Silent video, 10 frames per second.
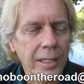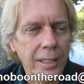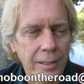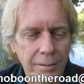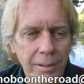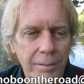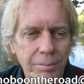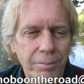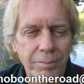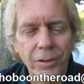
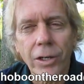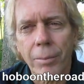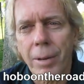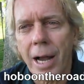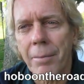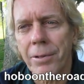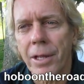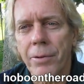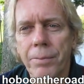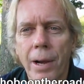in Vilcabamba
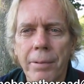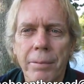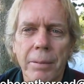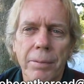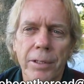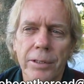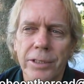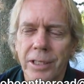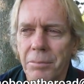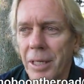they would probably be
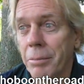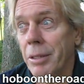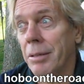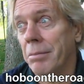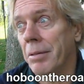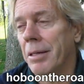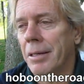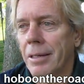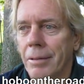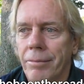producing maybe
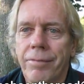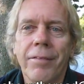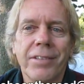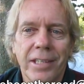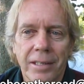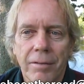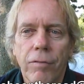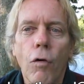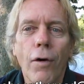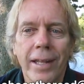50,
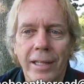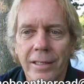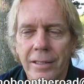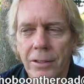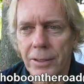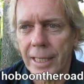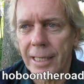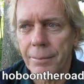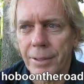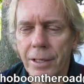40.
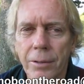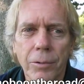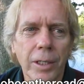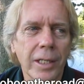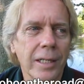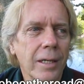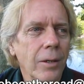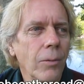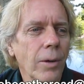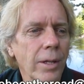Okay, but they're really,
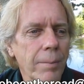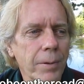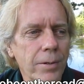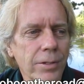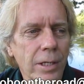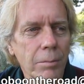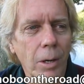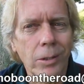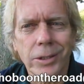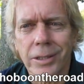what are they producing
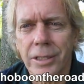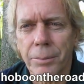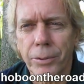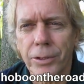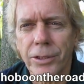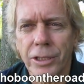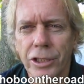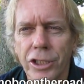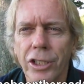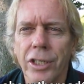most? They're producing
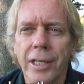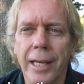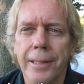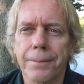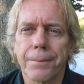sugar cane.